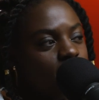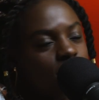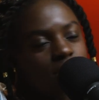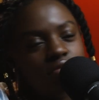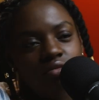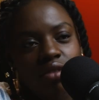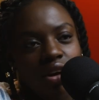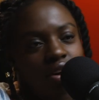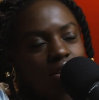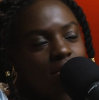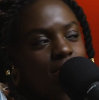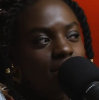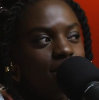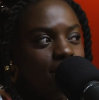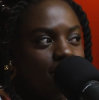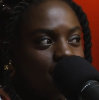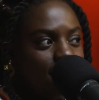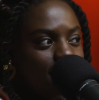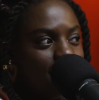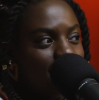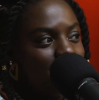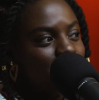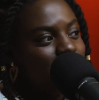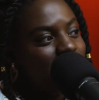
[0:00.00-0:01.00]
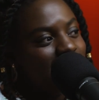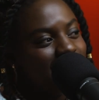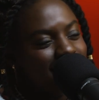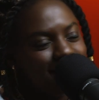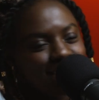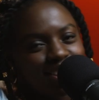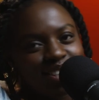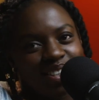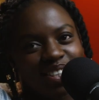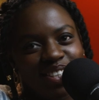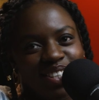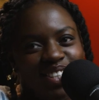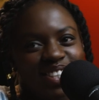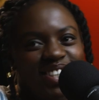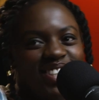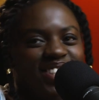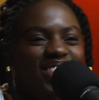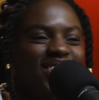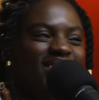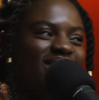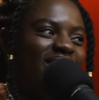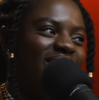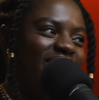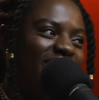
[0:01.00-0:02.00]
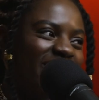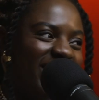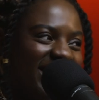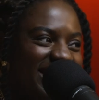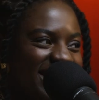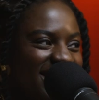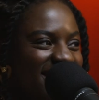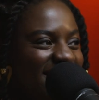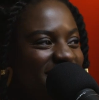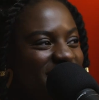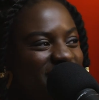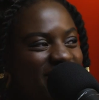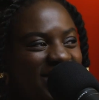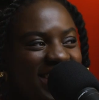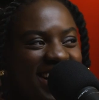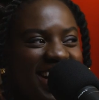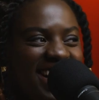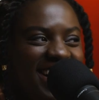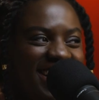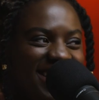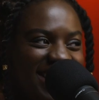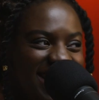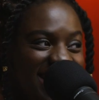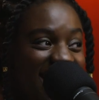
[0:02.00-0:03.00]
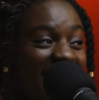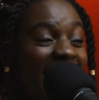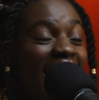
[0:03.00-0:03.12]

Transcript: No. And I'm like, so what's the plan here?